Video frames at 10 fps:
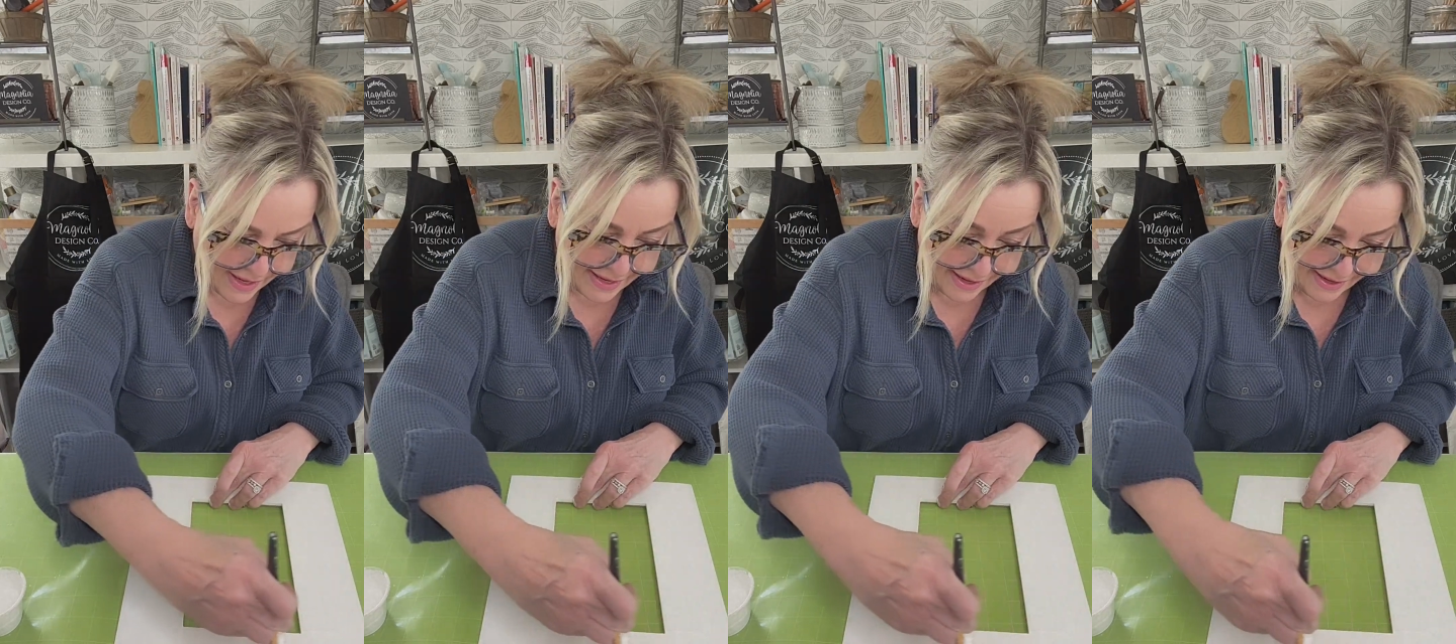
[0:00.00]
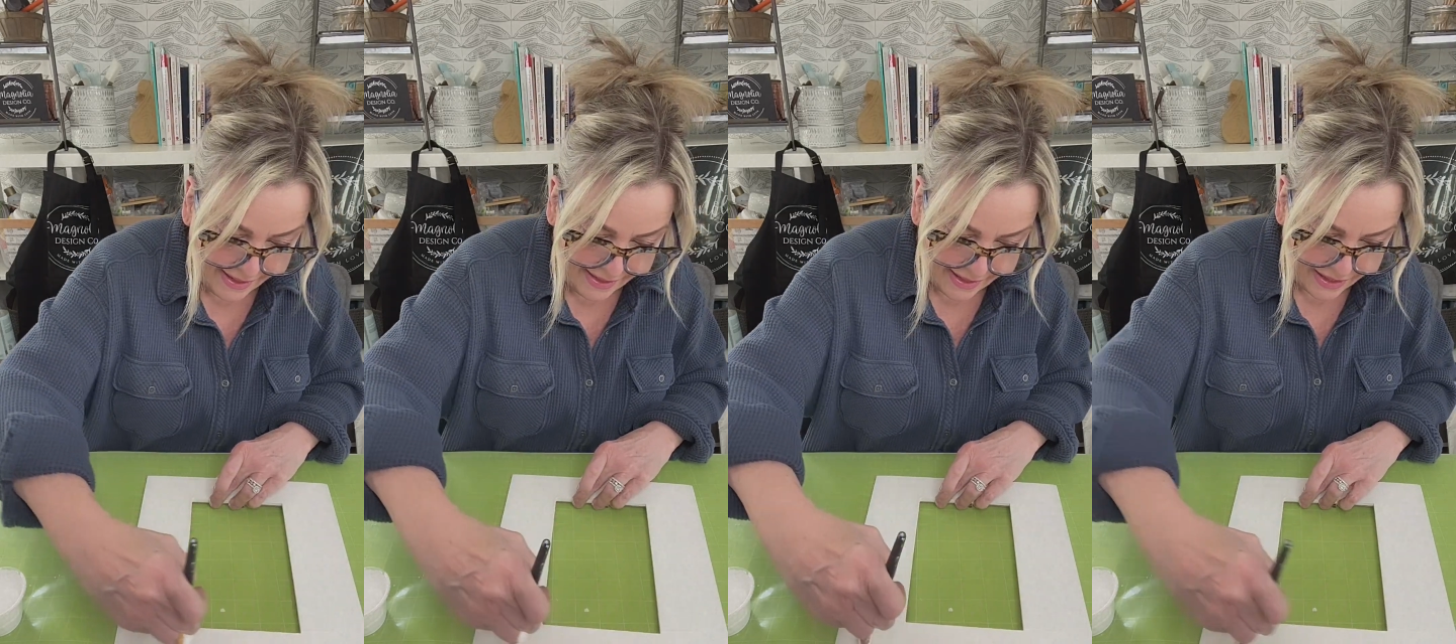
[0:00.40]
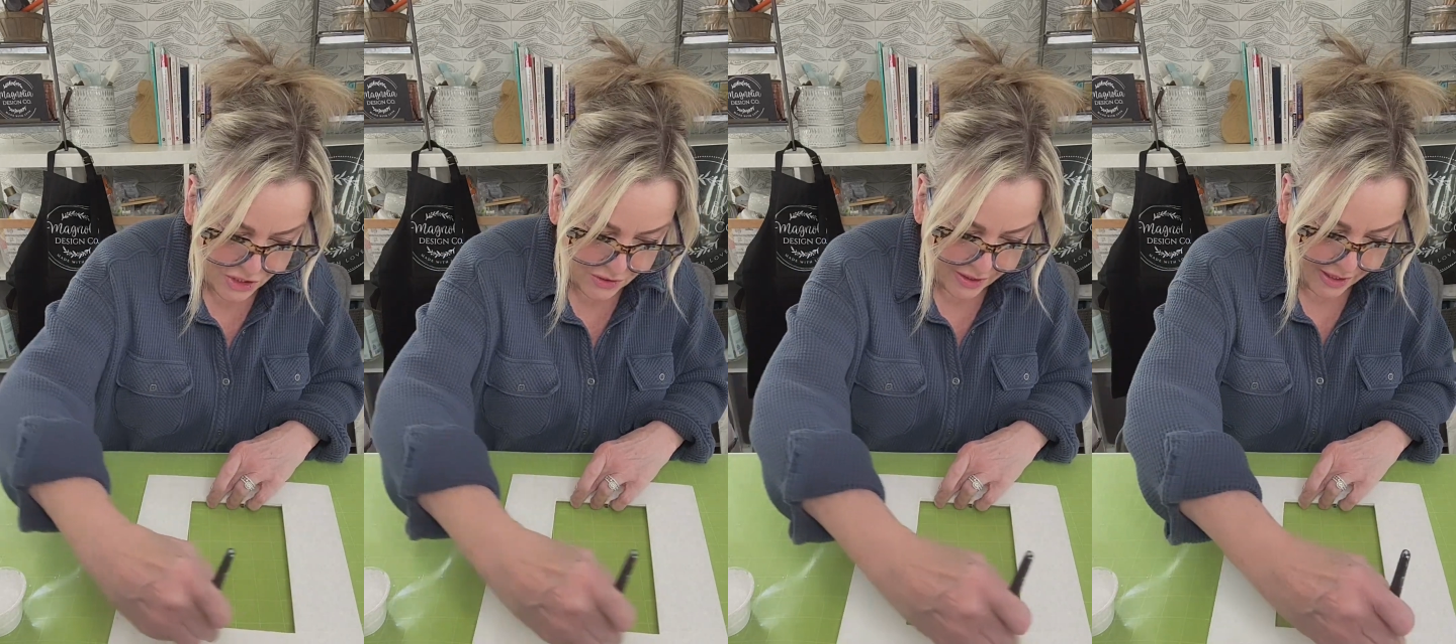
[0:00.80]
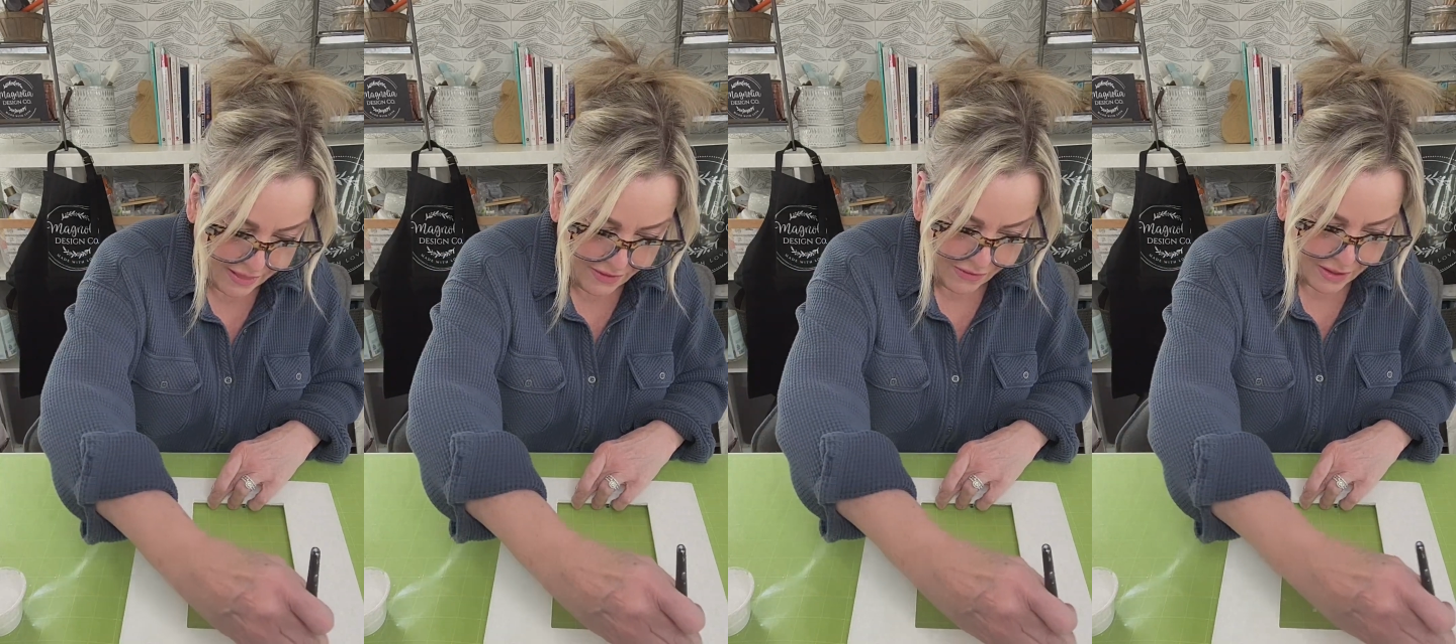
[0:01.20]
And I actually
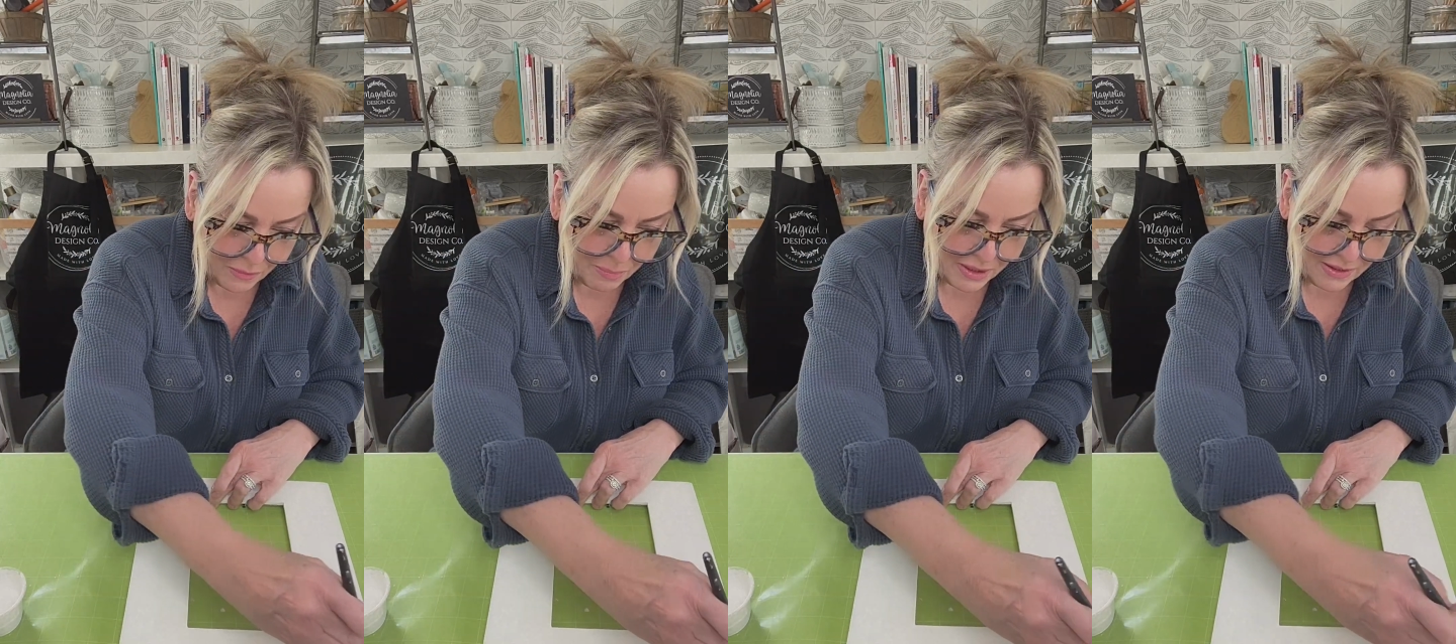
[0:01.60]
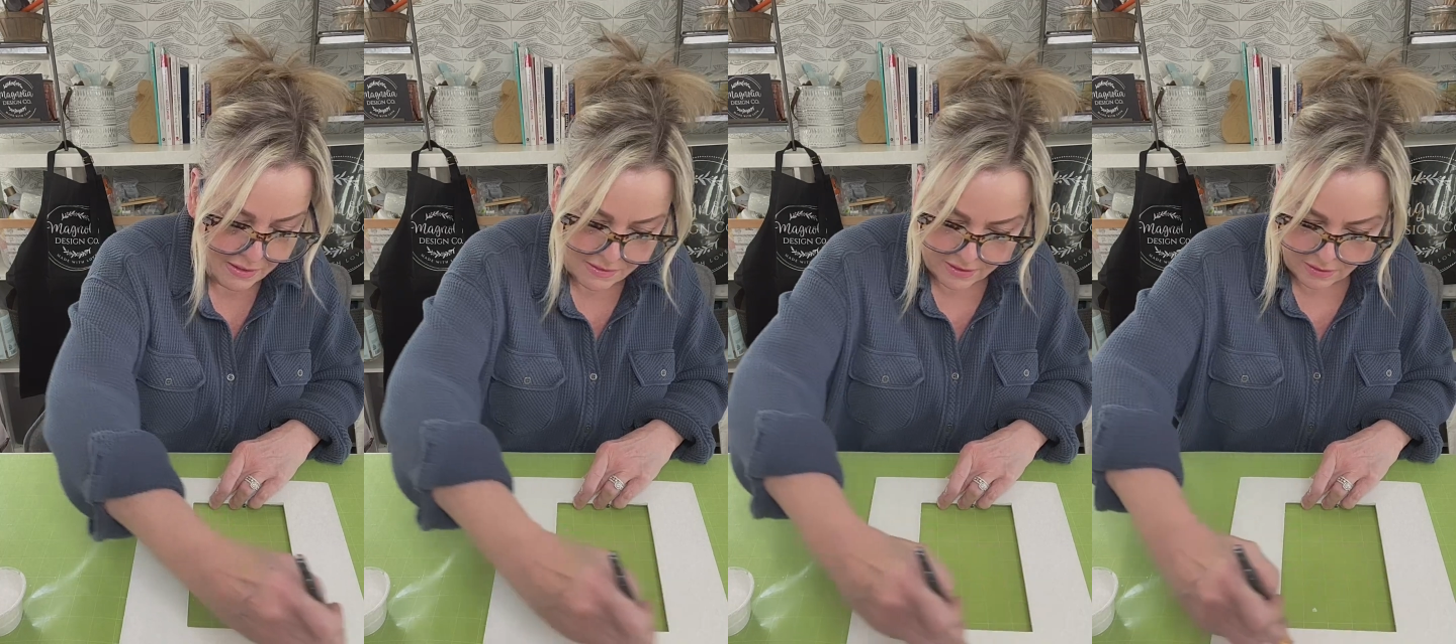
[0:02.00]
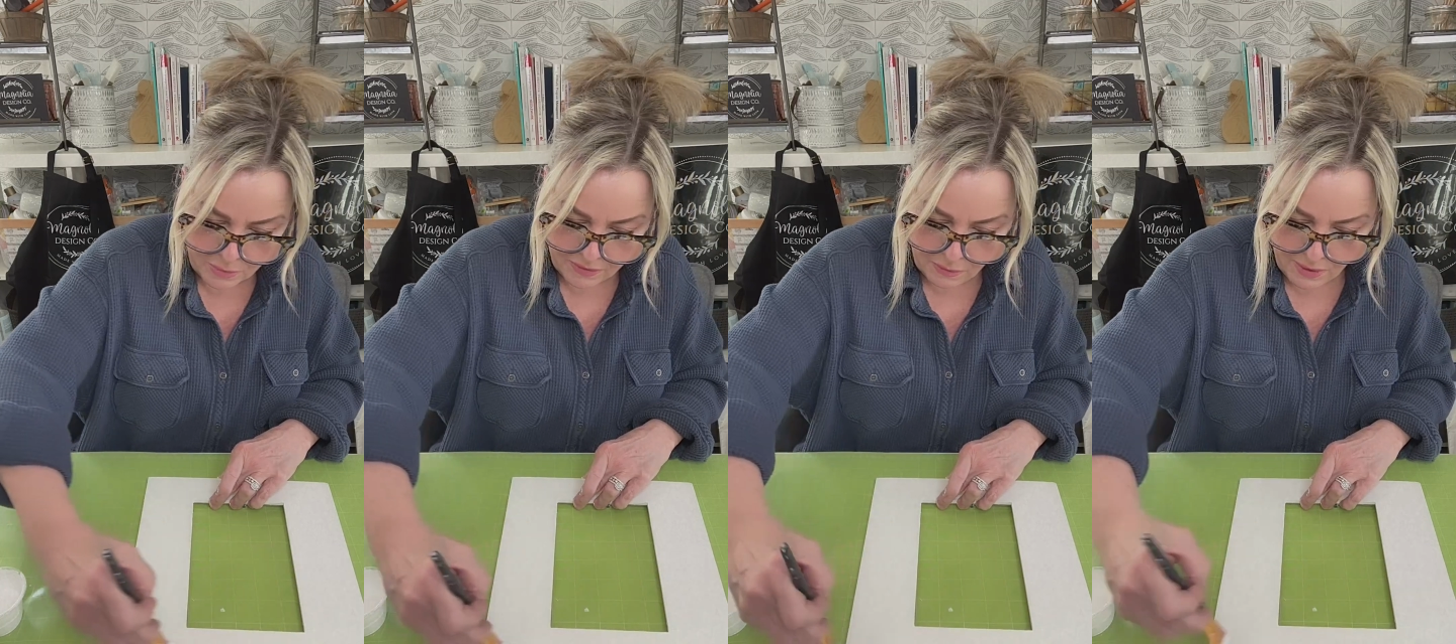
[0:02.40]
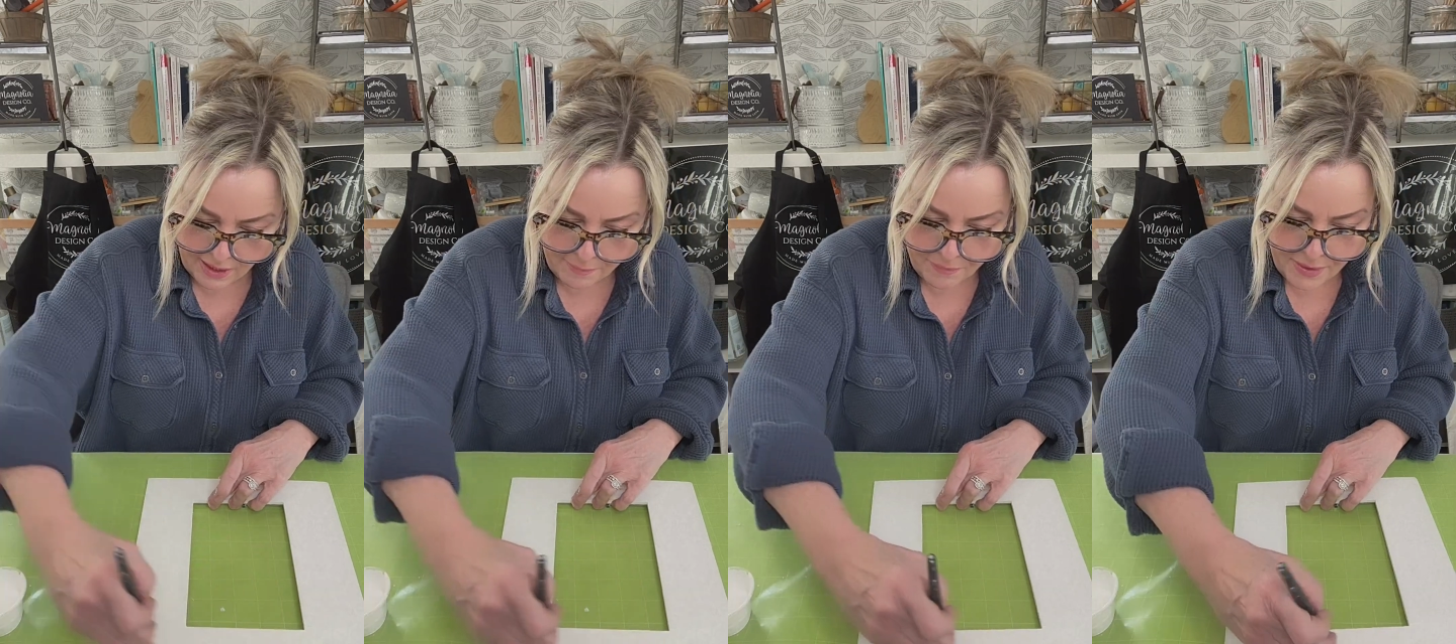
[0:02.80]
thought it would be easier with the
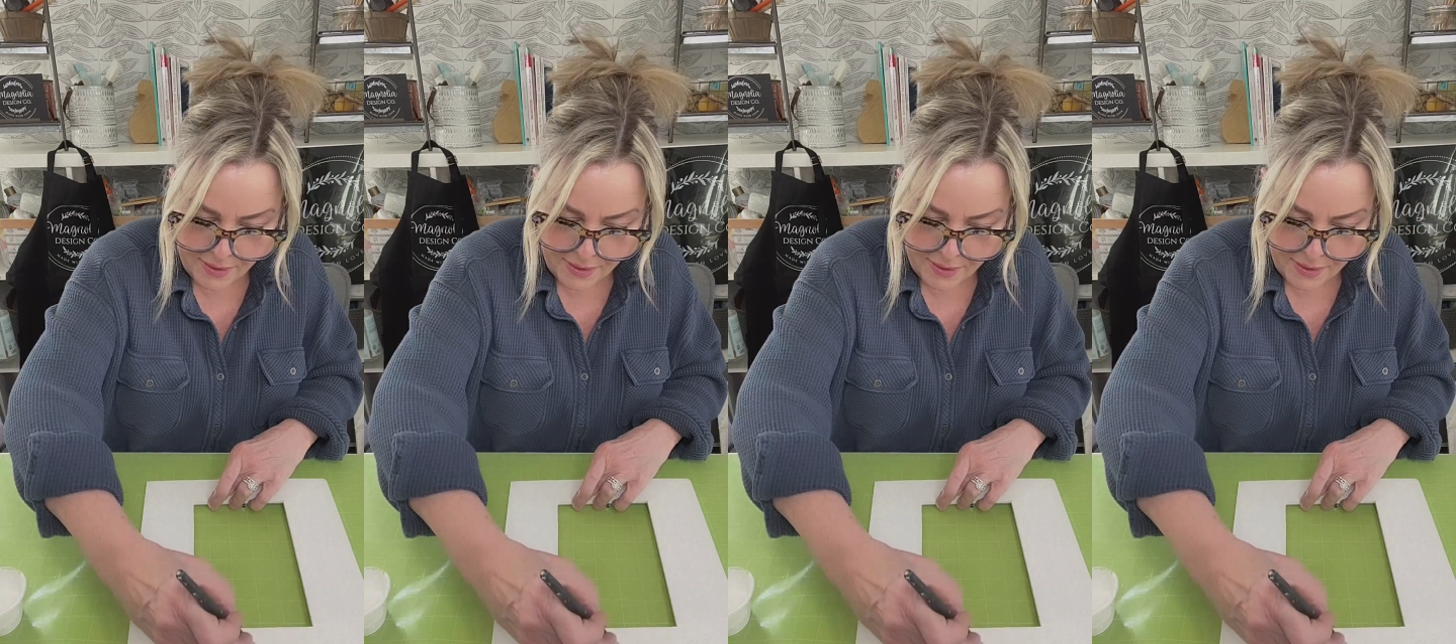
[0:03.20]
white,